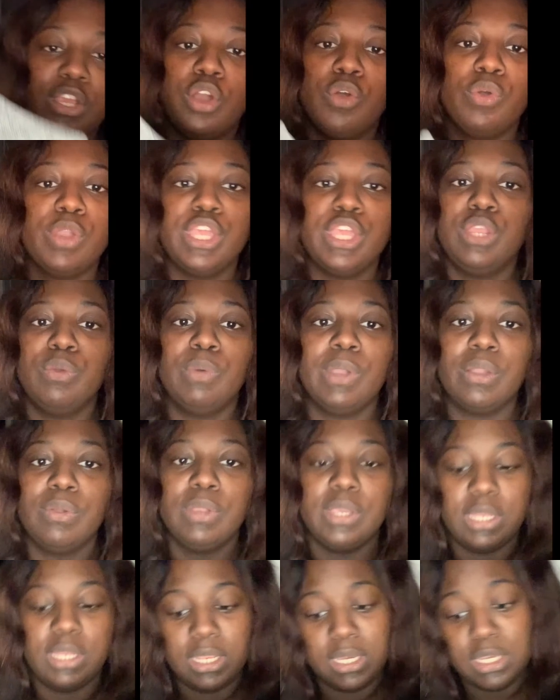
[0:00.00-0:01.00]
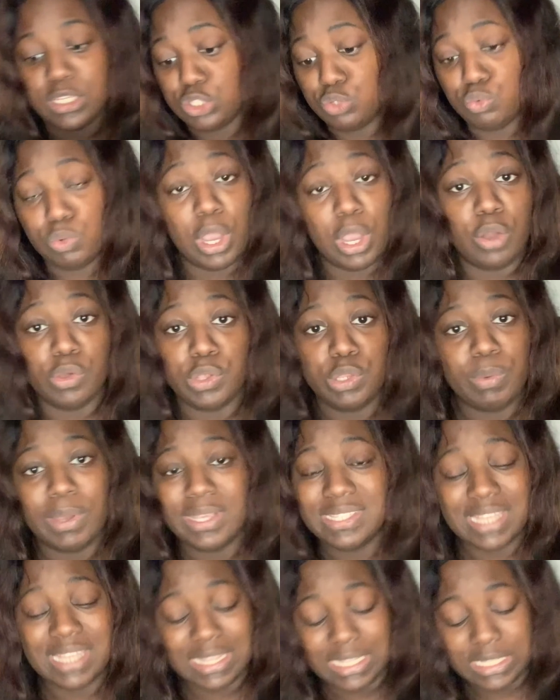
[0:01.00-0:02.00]
to go anywhere in it, and it's too cold anyway.
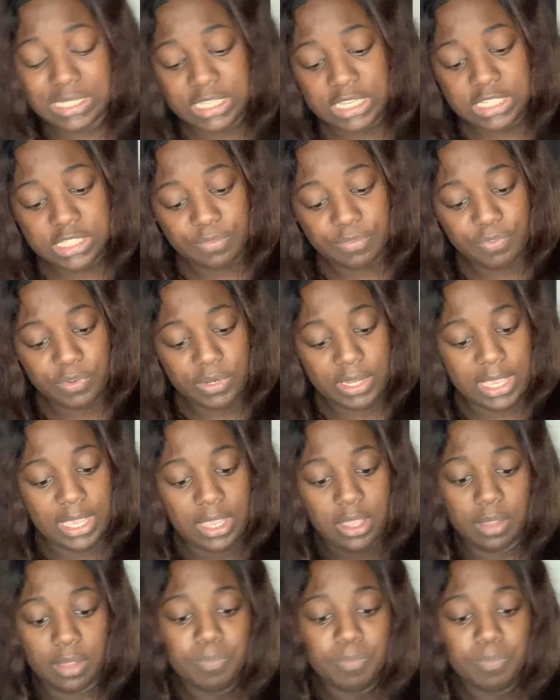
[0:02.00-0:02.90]
It's not the season for that.